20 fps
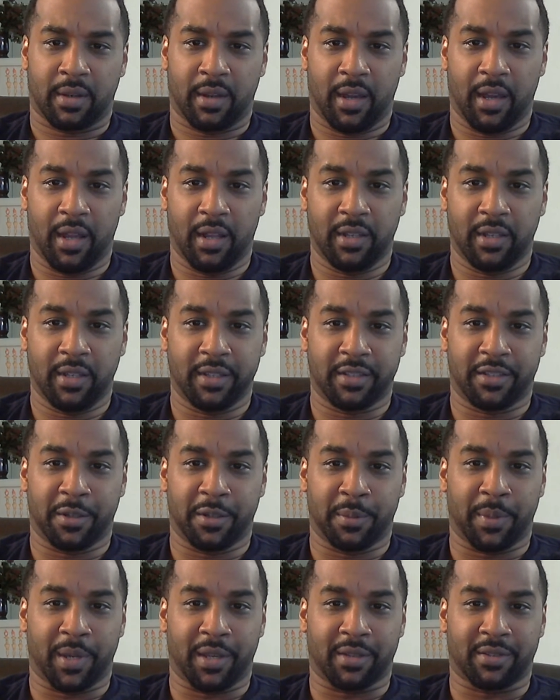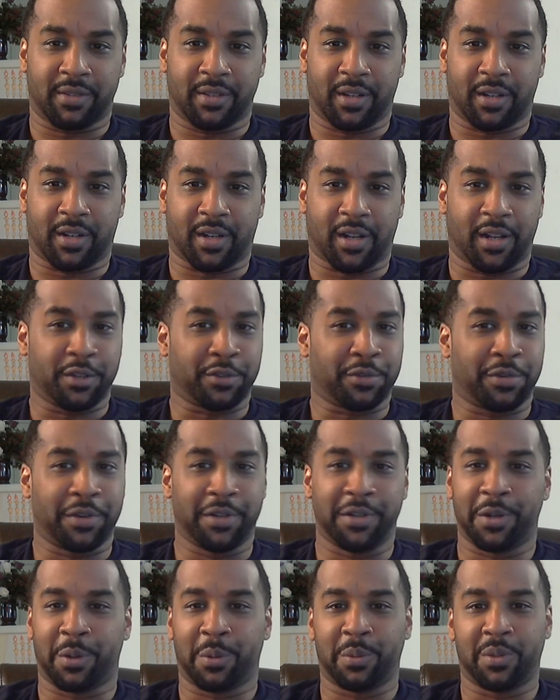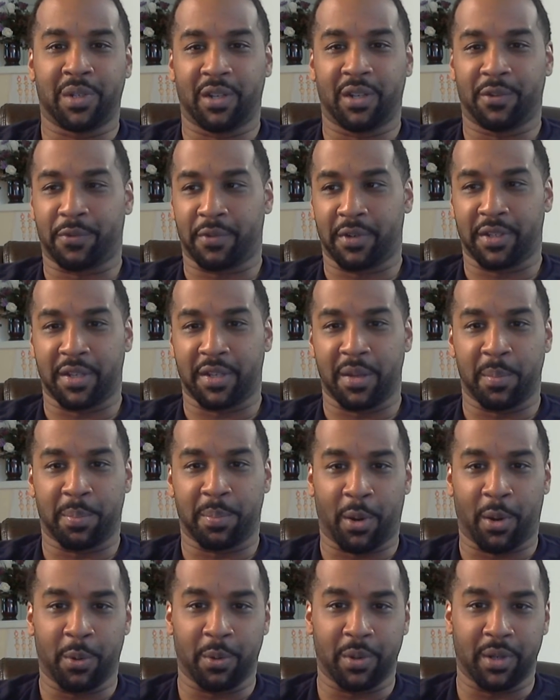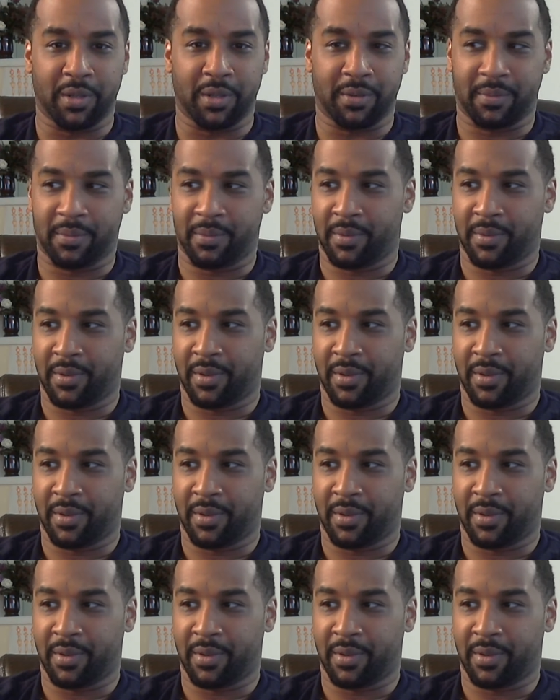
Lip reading: It leaves them as a country no different than Poland,